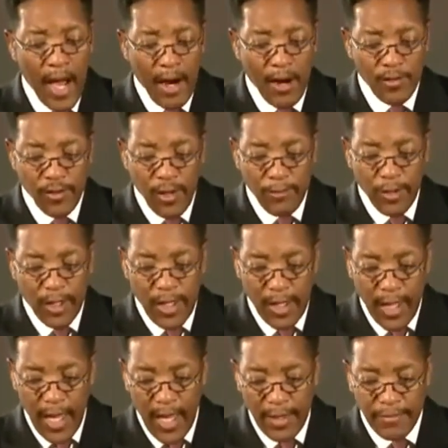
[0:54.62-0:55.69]
our subject
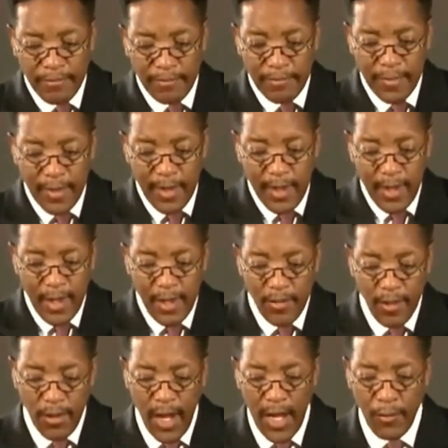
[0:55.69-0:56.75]
again,
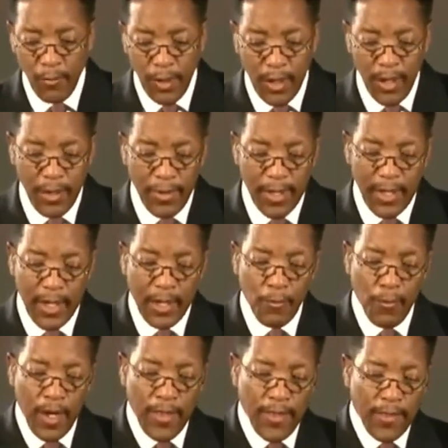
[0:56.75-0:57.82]
tonight we're going to be
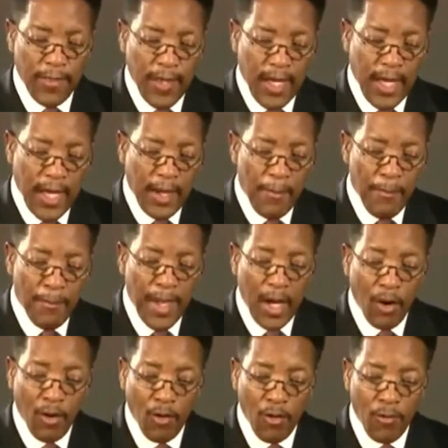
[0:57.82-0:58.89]
dealing with the
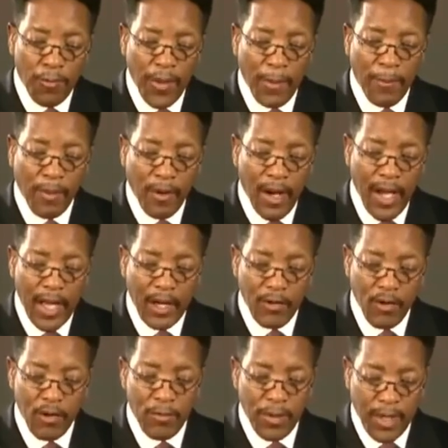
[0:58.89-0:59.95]
Behold, the
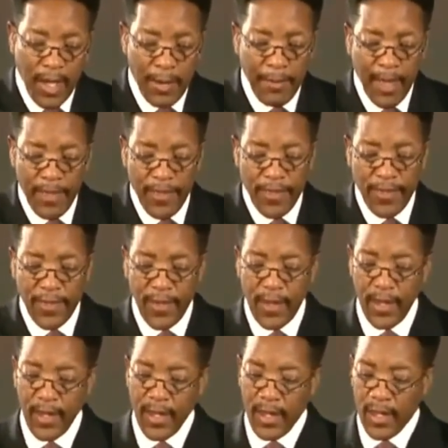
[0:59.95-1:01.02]
bridegroom cometh
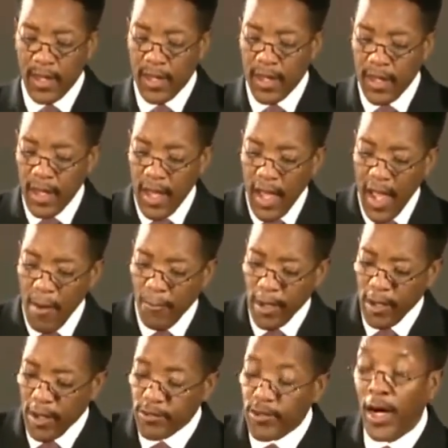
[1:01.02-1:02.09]
and
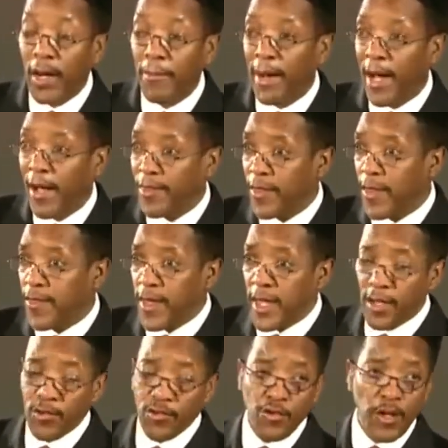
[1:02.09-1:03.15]
we're going to talk about the
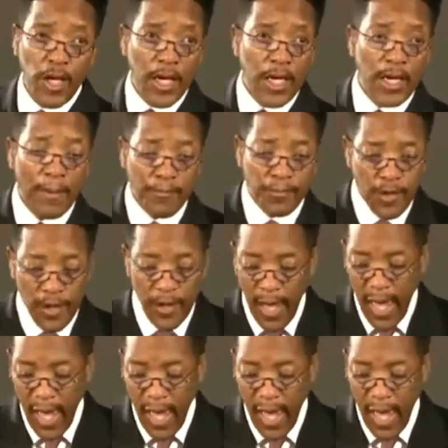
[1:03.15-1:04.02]
things leading up to